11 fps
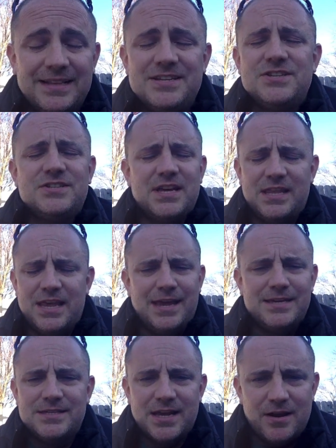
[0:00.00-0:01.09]
let's just say the
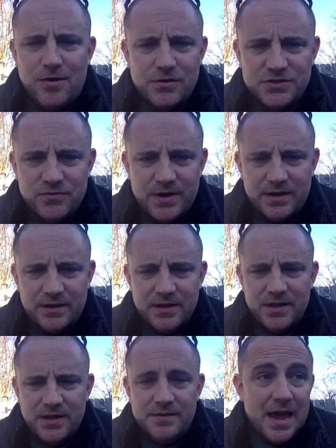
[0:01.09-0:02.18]
Yankees sign Carlos Correa,
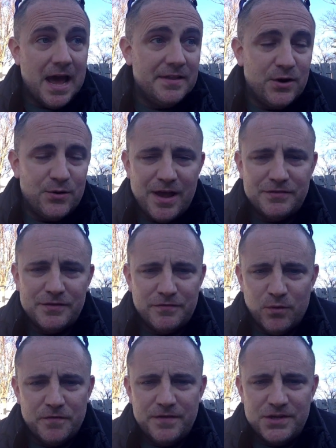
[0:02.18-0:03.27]
now they don't have to
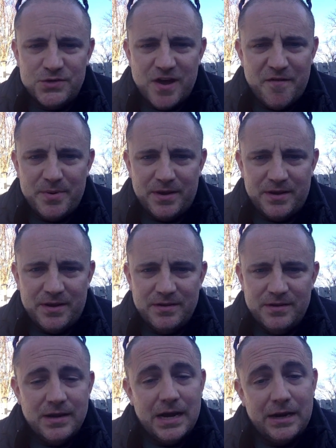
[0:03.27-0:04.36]
forfeit a draft pick.
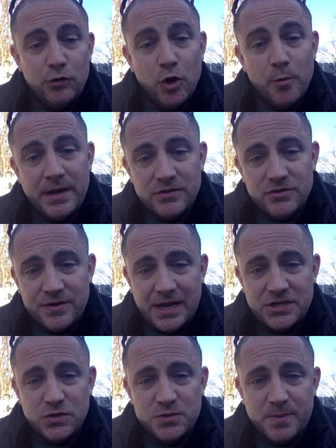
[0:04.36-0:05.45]
Now, I don't know about
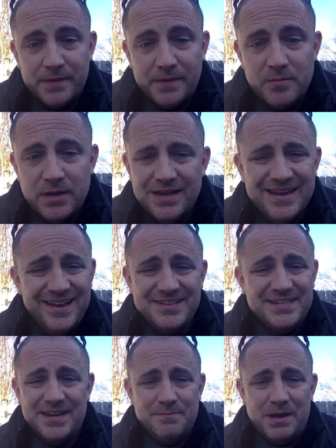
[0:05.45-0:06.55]
international spending money, because
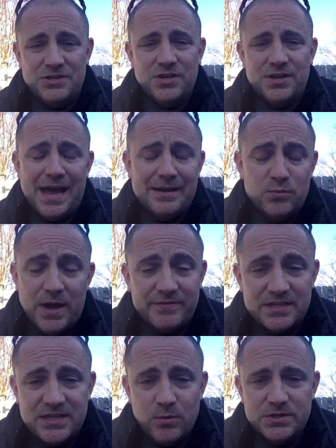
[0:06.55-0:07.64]
he didn't mention that. We have to
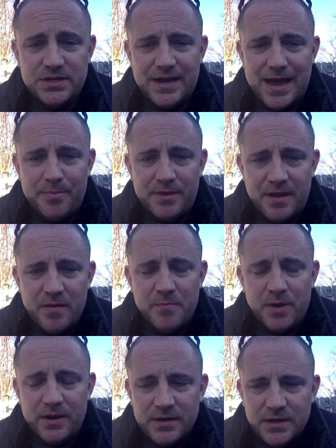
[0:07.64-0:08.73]
see what's going to happen there,
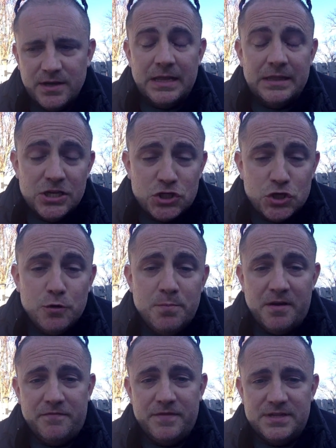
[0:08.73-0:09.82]
but this could
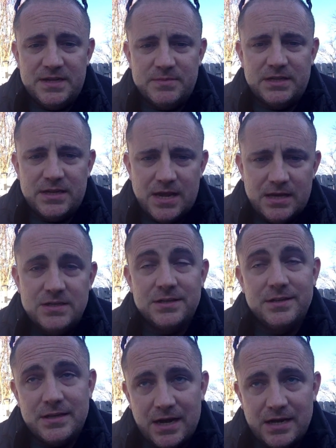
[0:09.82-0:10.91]
benefit teams like the Yankees and
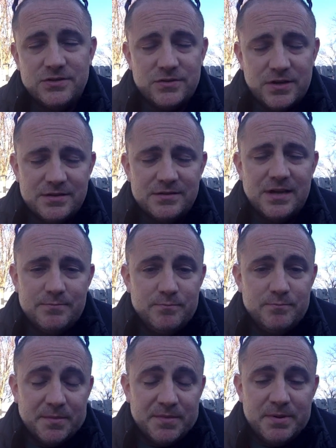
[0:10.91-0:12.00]
the Dodgers and
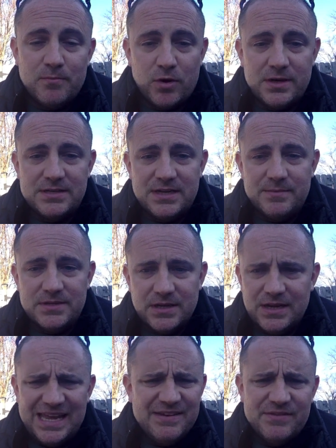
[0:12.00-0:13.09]
some of the big market
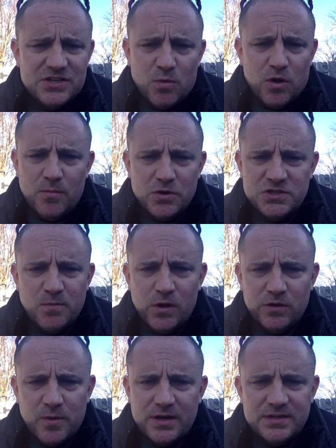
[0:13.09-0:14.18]
teams, and even
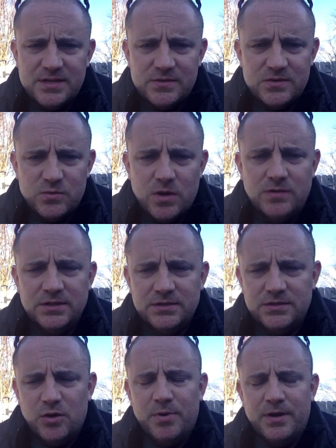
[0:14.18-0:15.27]
smaller market teams as well.
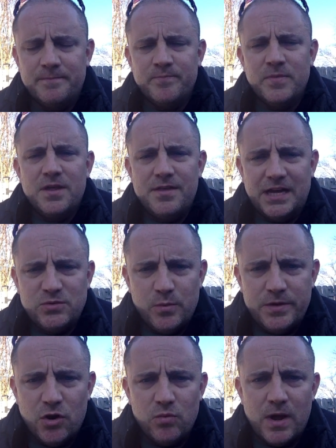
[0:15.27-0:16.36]
So, but that's what we
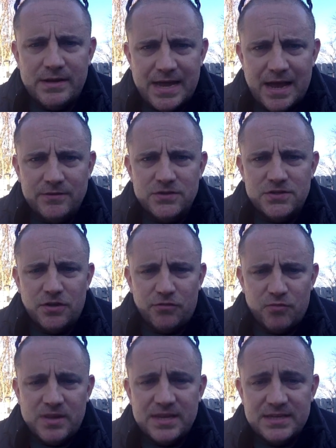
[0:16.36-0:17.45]
know right now. Those are the
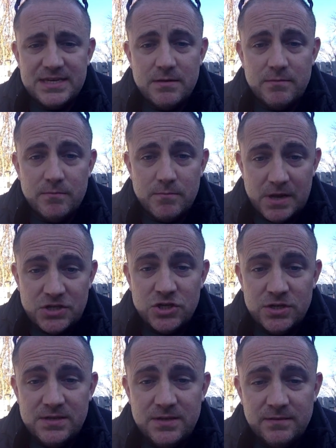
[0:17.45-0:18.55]
3 things he
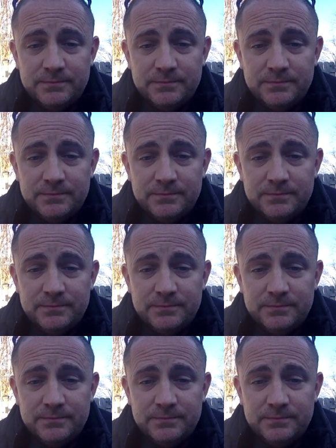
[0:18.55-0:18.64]
mentioned.